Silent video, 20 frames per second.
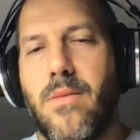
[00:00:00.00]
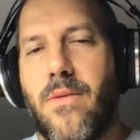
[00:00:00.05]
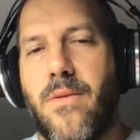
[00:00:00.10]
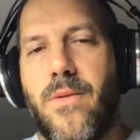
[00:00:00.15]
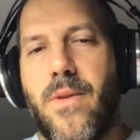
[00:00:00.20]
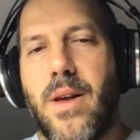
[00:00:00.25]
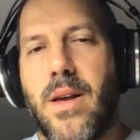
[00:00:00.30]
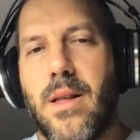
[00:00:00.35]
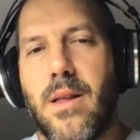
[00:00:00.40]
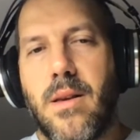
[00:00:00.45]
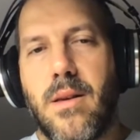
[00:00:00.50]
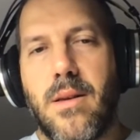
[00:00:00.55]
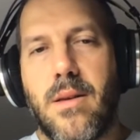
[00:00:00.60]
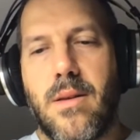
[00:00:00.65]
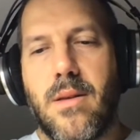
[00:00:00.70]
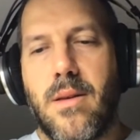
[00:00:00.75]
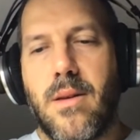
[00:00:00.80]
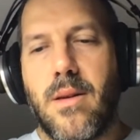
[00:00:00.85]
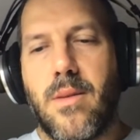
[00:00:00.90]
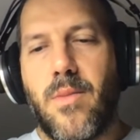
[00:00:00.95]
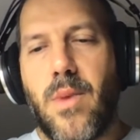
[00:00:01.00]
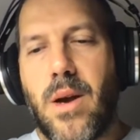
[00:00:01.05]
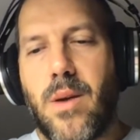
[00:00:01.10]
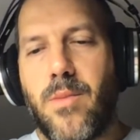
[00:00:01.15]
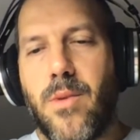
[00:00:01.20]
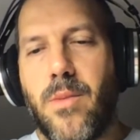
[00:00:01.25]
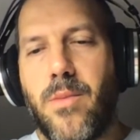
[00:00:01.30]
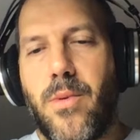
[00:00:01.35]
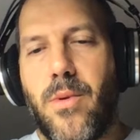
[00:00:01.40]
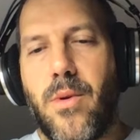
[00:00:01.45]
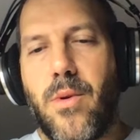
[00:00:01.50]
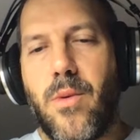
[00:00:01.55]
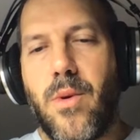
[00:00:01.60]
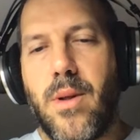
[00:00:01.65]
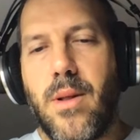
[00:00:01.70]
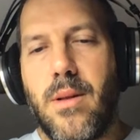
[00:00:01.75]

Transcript: think this MacBook Pro